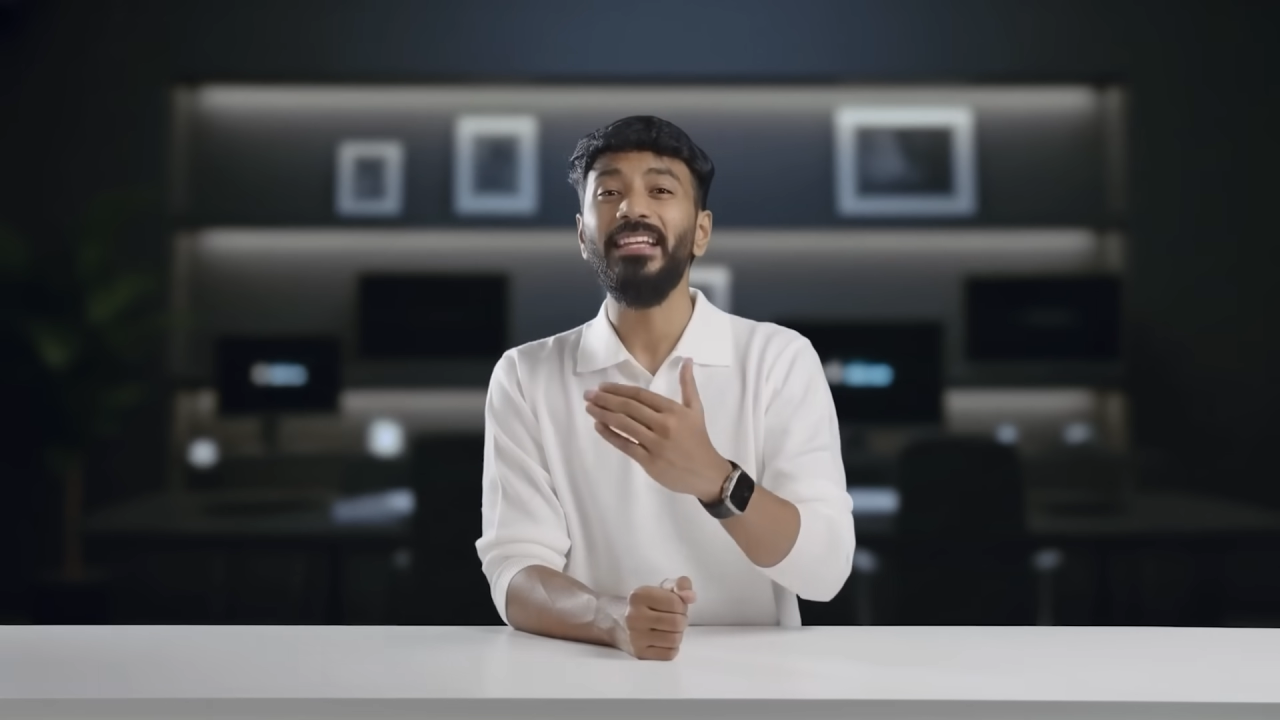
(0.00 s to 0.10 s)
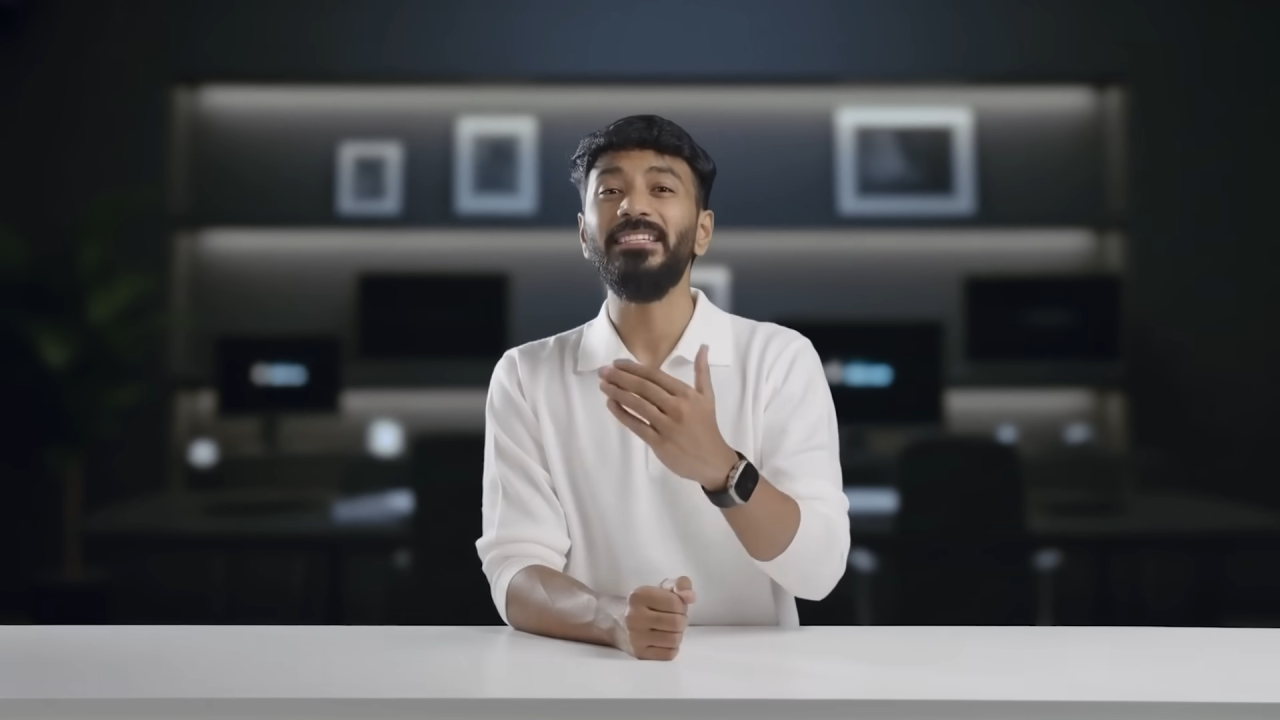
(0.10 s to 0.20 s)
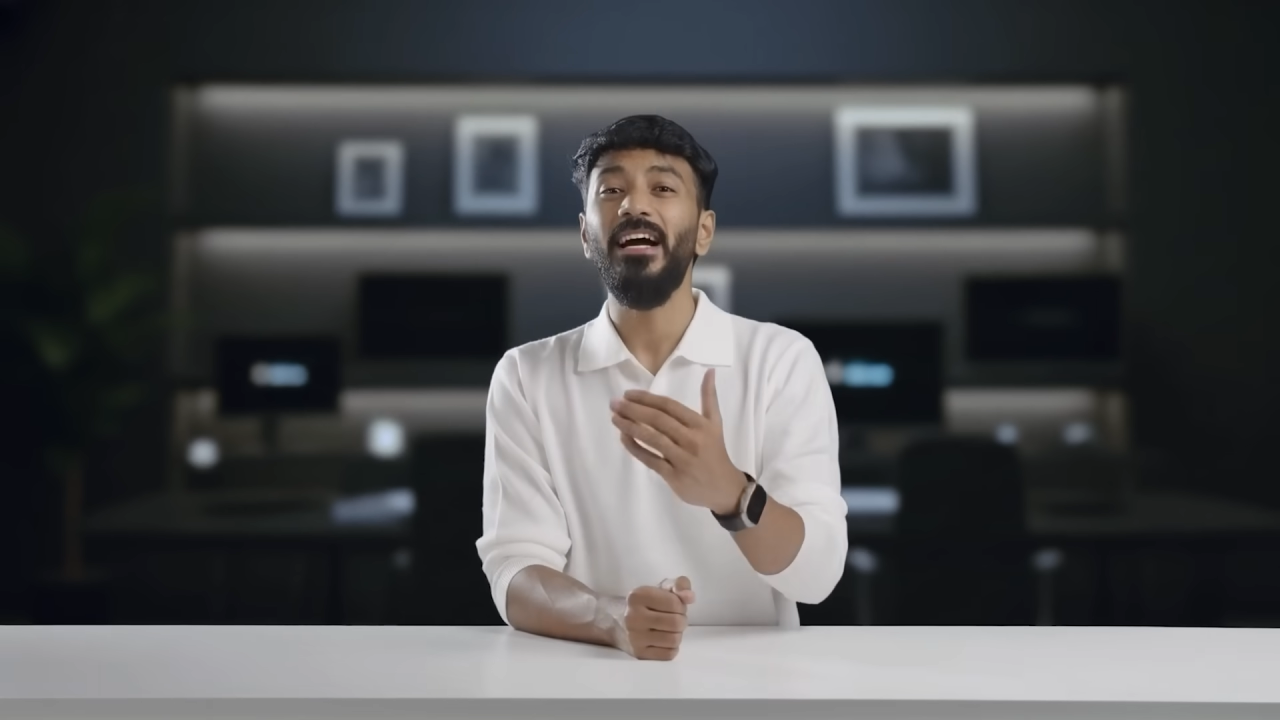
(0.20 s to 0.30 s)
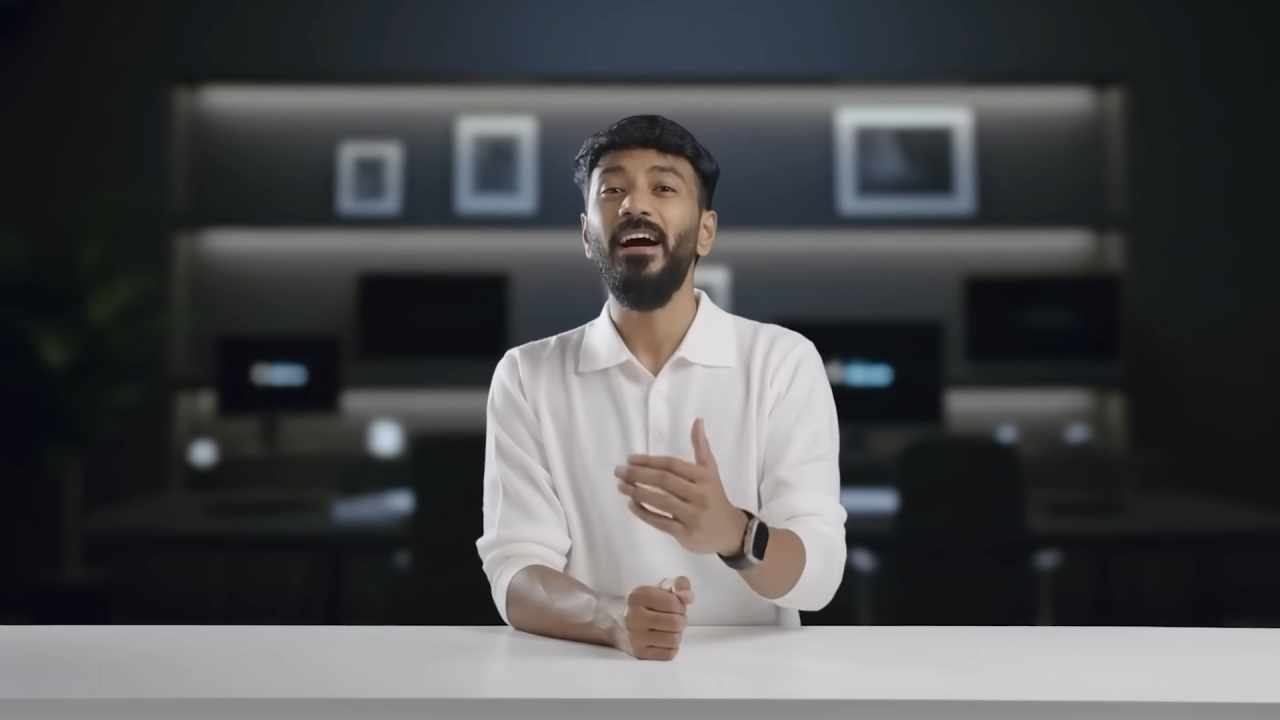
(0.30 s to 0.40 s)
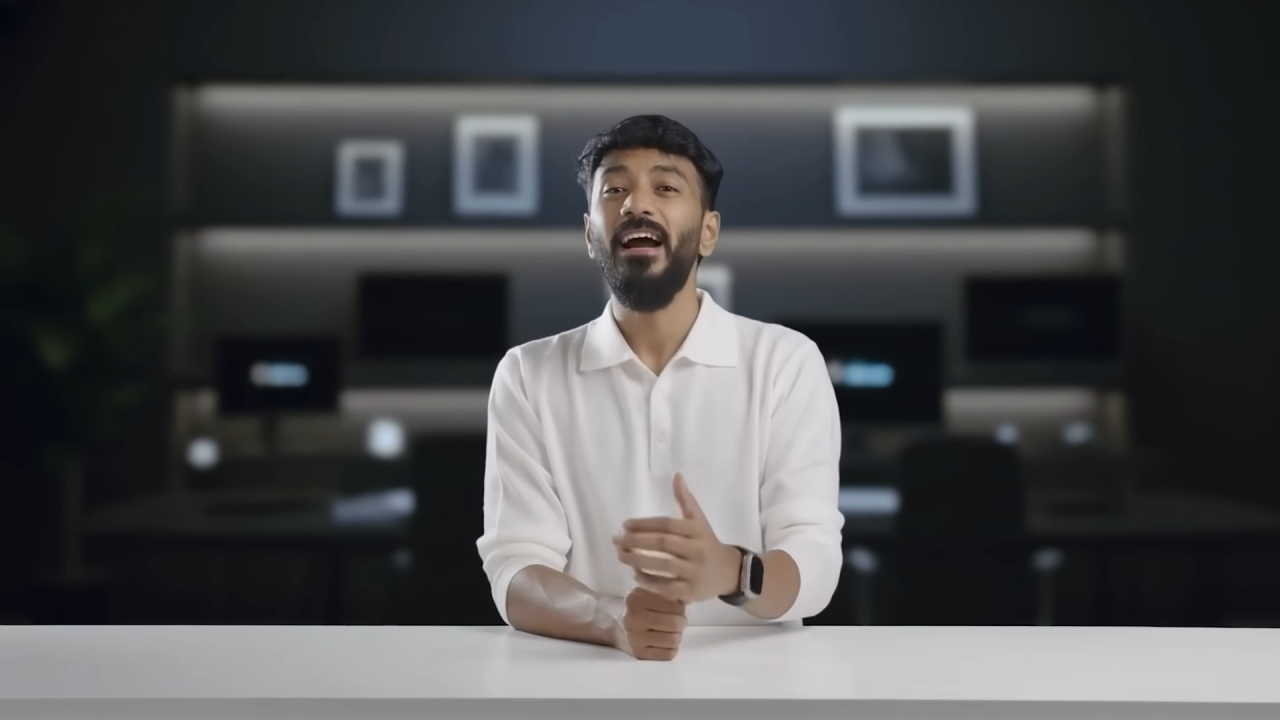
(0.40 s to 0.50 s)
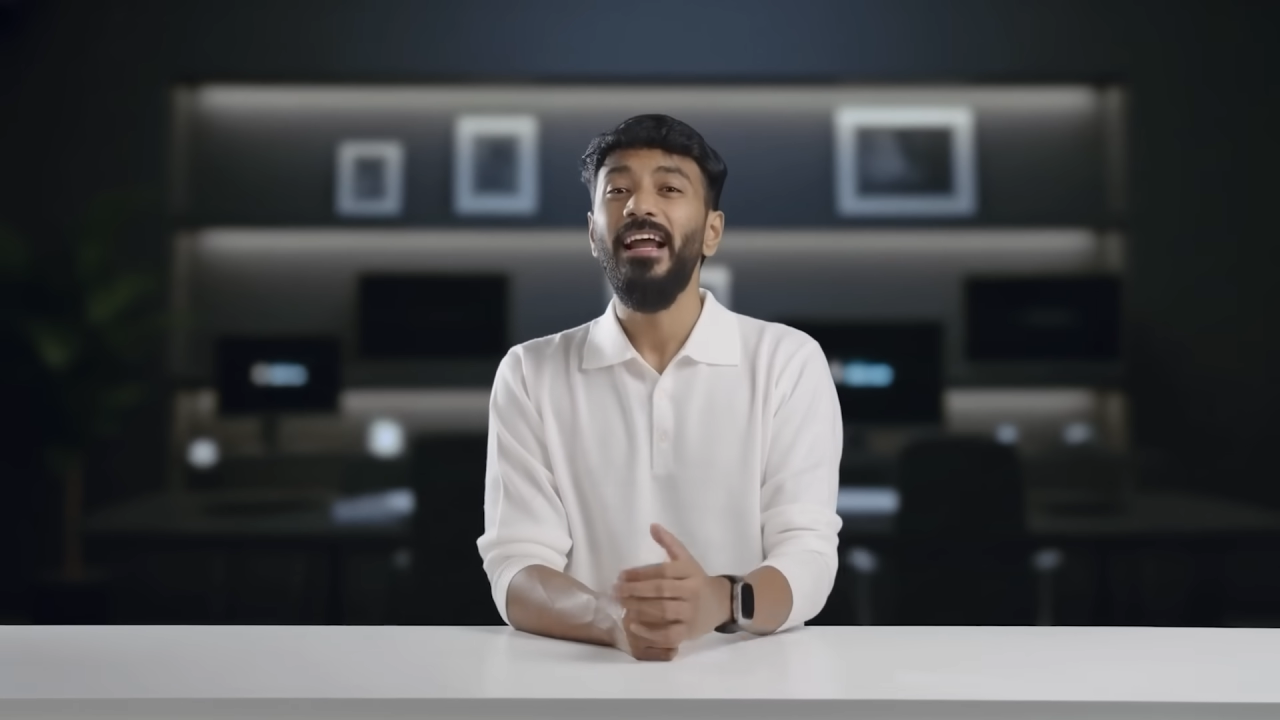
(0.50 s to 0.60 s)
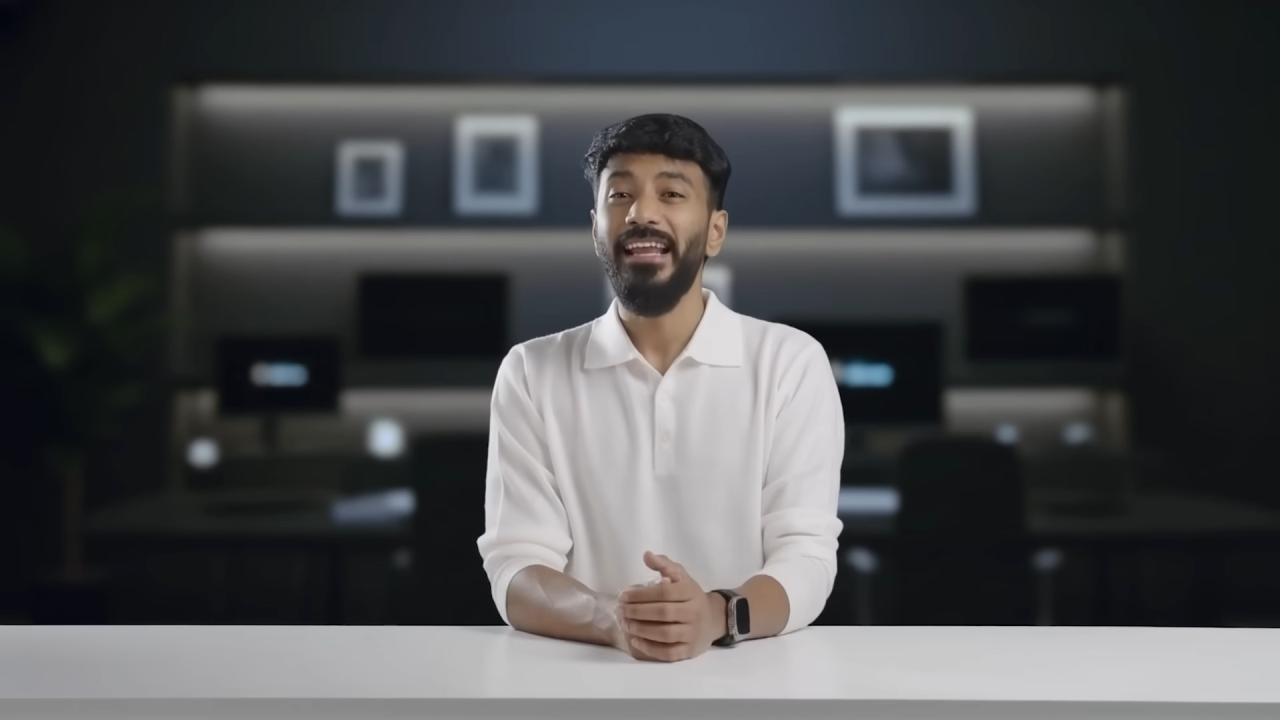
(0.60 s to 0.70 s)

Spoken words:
easier,